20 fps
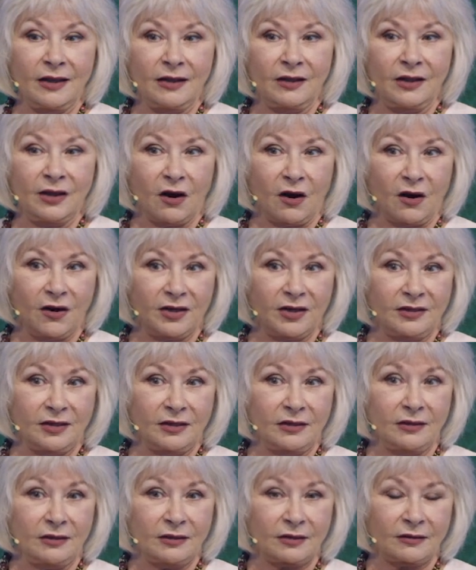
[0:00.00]
the
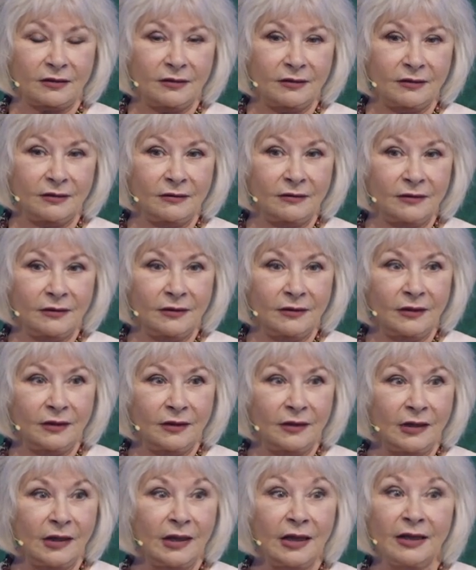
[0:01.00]
artisans,
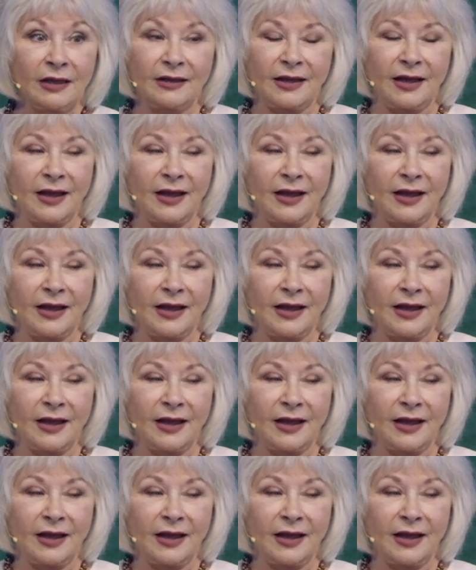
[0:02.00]
they